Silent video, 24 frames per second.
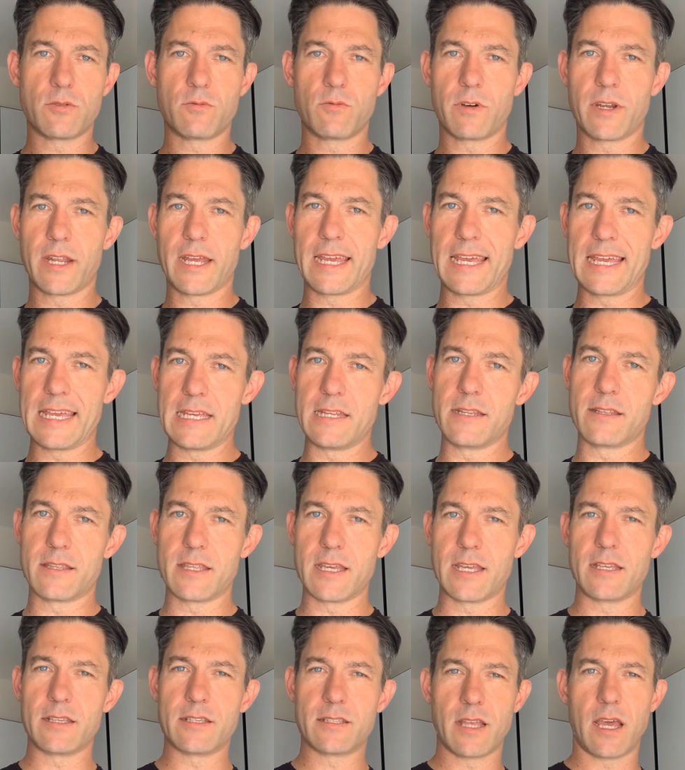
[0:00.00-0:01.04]
to want to eat
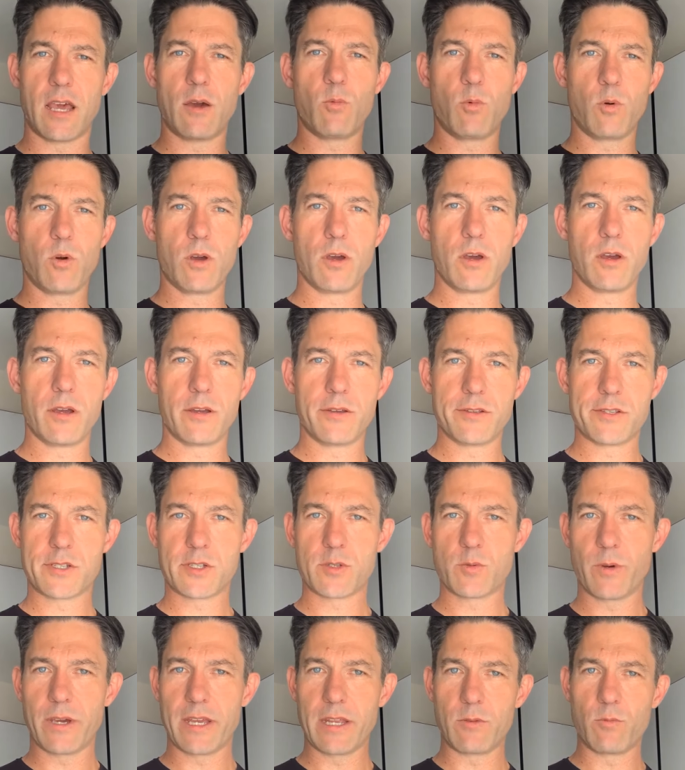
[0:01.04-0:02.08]
things that were
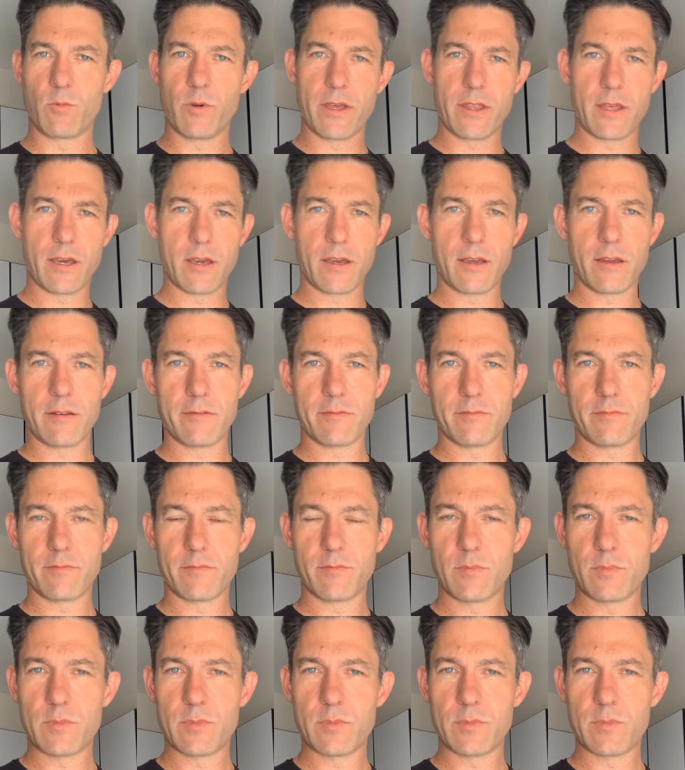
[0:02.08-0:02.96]
sweet, whether